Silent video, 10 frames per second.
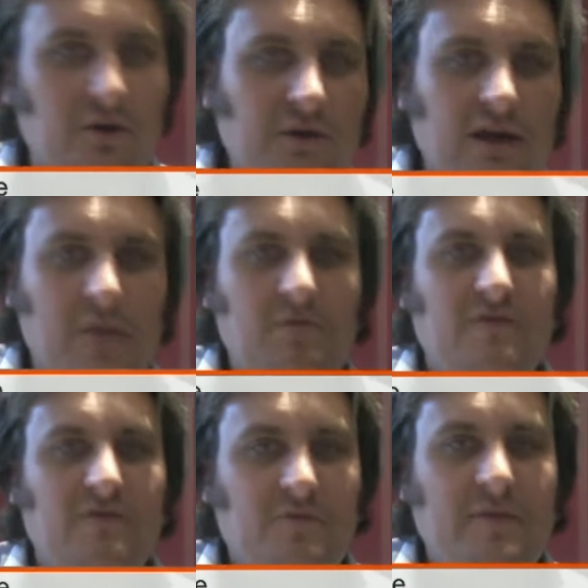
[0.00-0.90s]
A couple of them
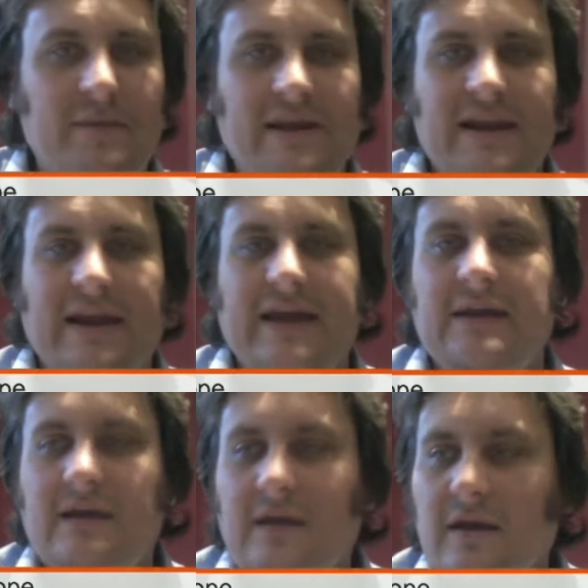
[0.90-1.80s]
have been a bit late,
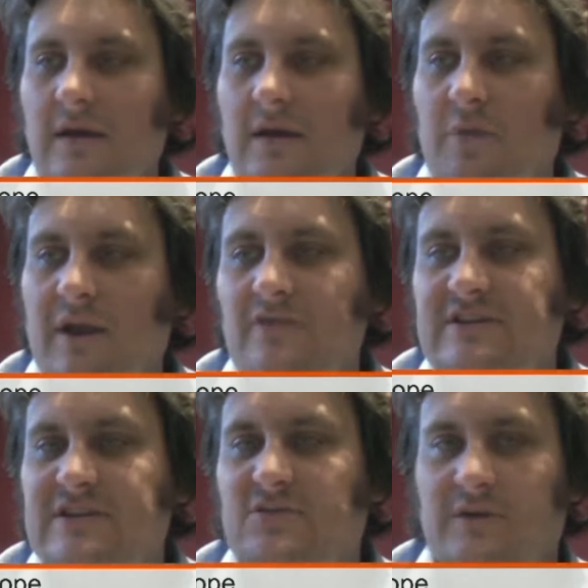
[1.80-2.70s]
but every
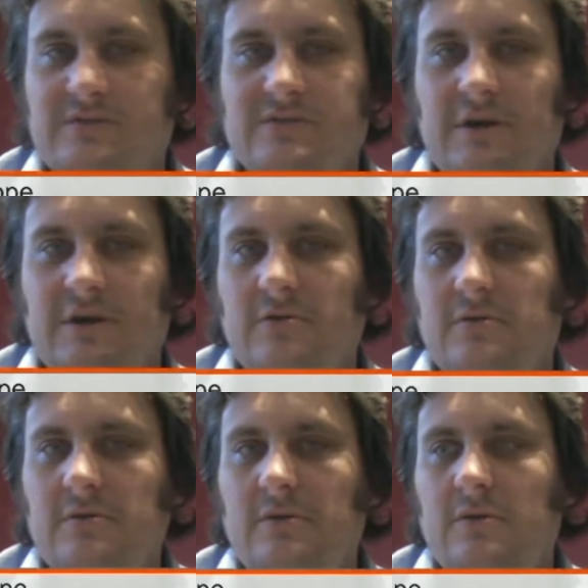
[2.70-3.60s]
6 weeks or so,
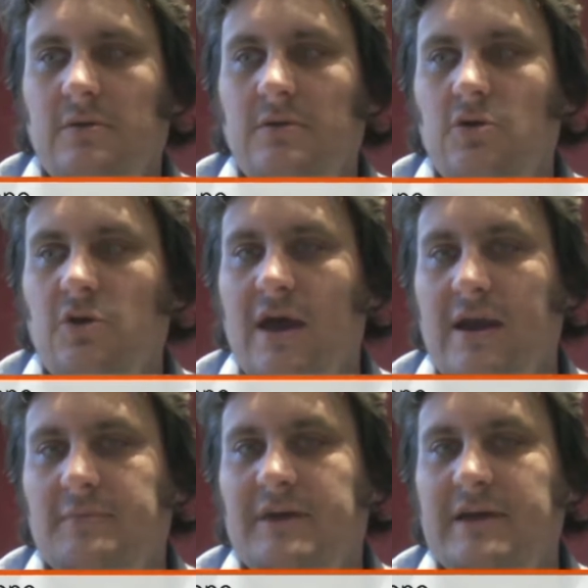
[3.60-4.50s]
you get
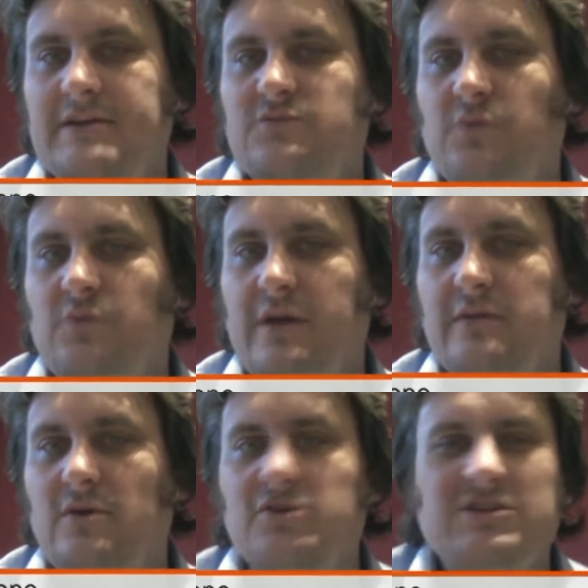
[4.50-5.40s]
updates with
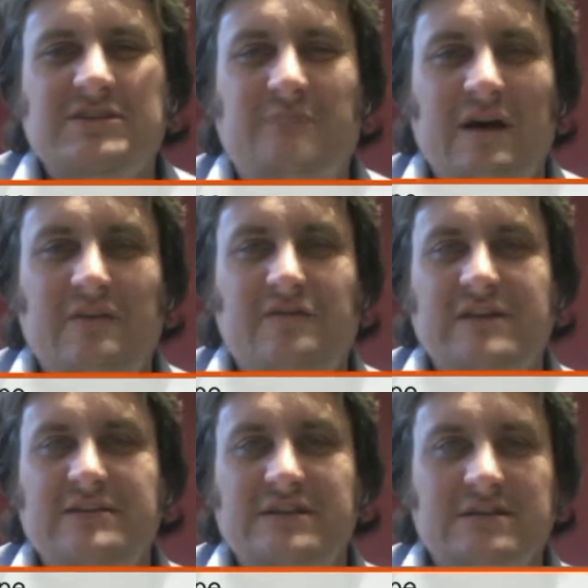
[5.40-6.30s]
not just bug
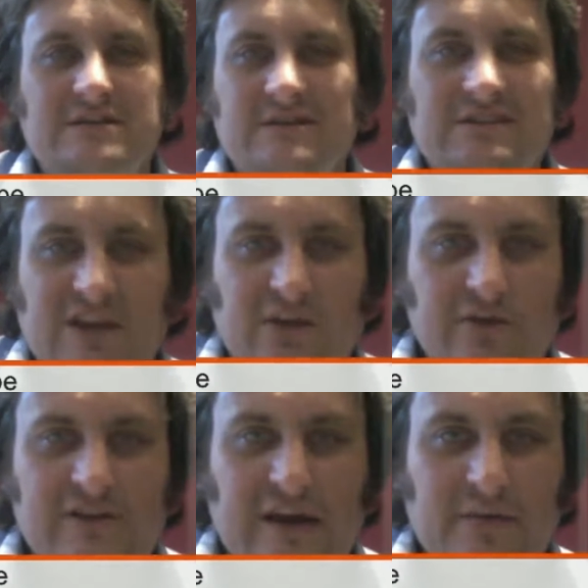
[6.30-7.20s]
fixes and
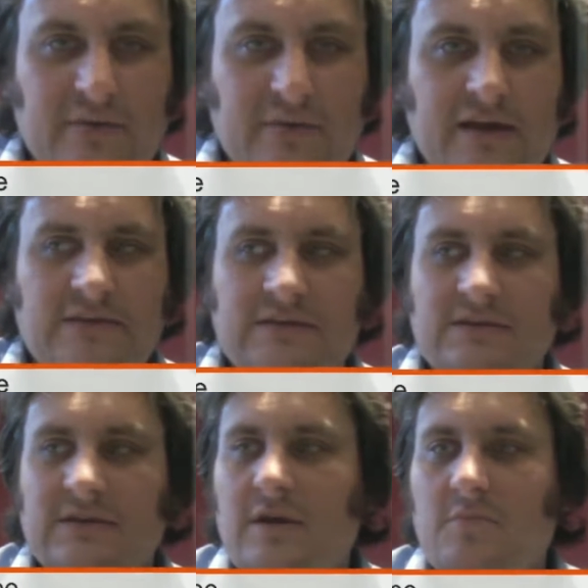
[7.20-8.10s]
security updates,
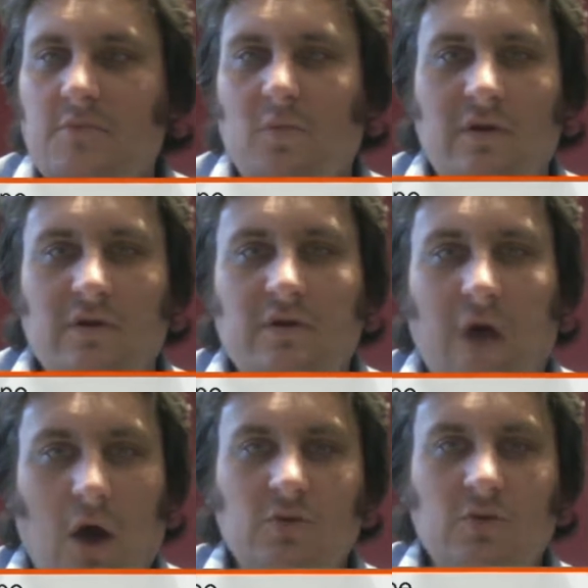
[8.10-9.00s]
but with
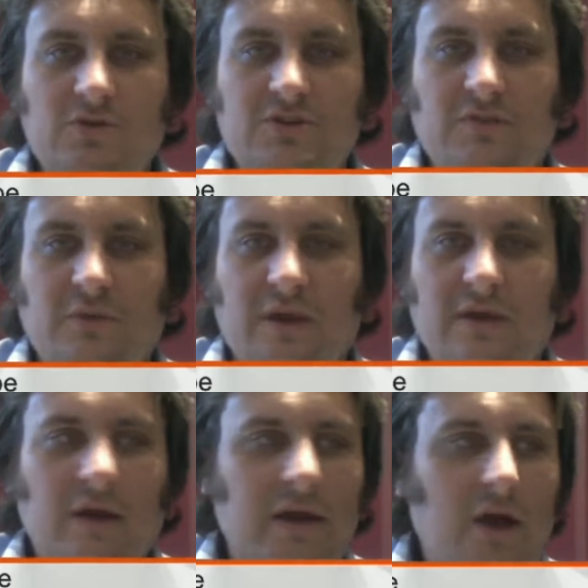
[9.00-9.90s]
whole new software,
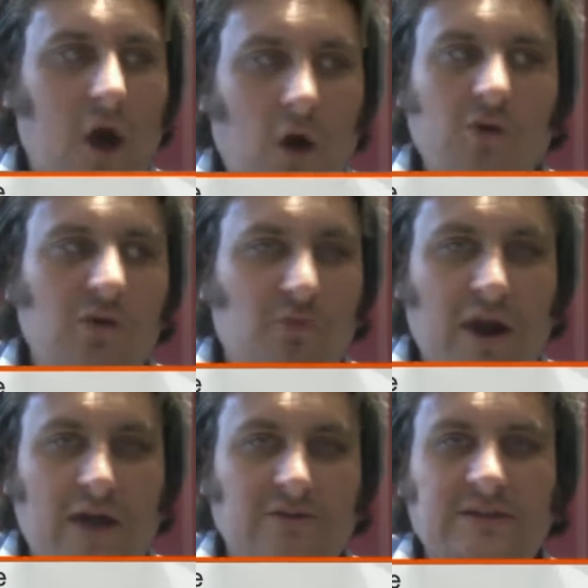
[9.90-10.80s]
like whole new
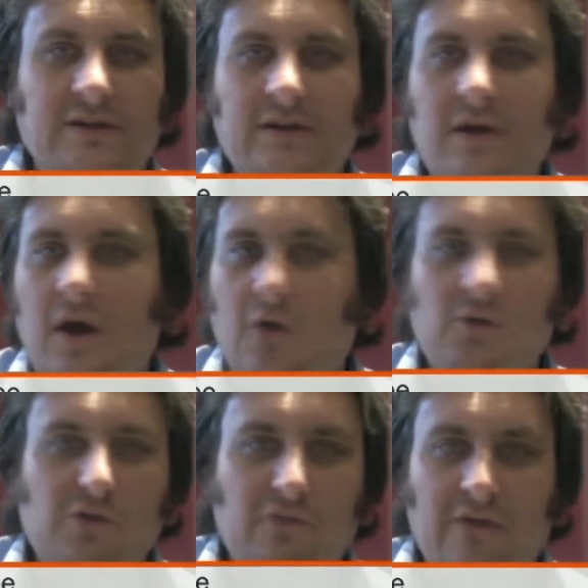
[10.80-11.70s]
browser, whole new
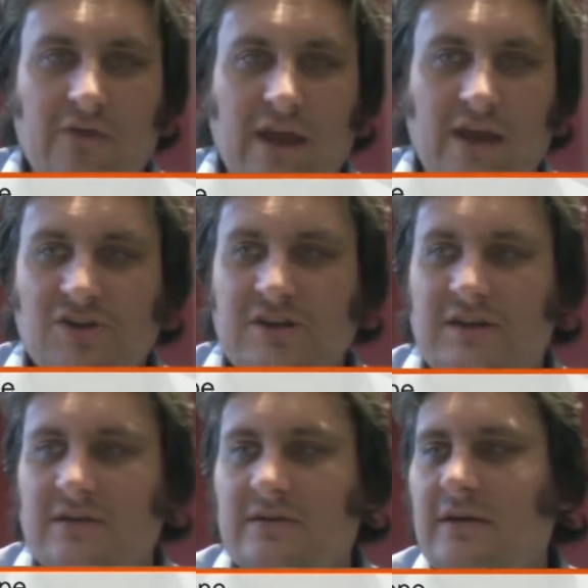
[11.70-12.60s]
rendering
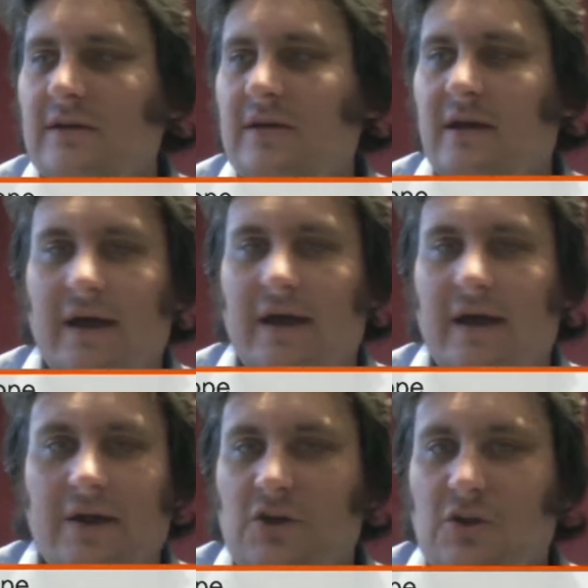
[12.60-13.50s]
engine,
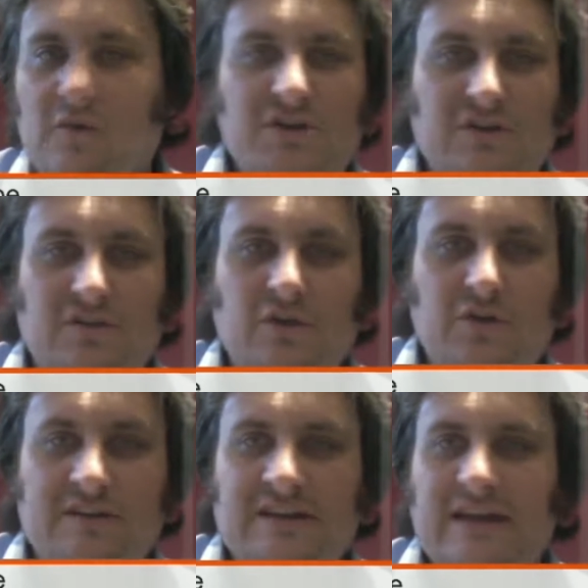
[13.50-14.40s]
new version of
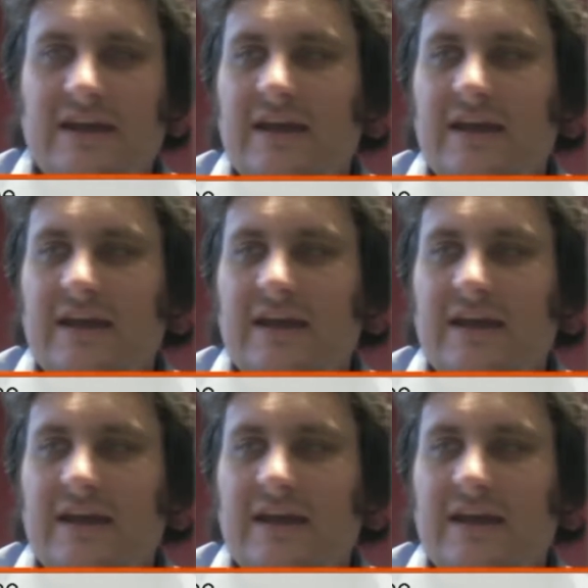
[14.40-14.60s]
Unity,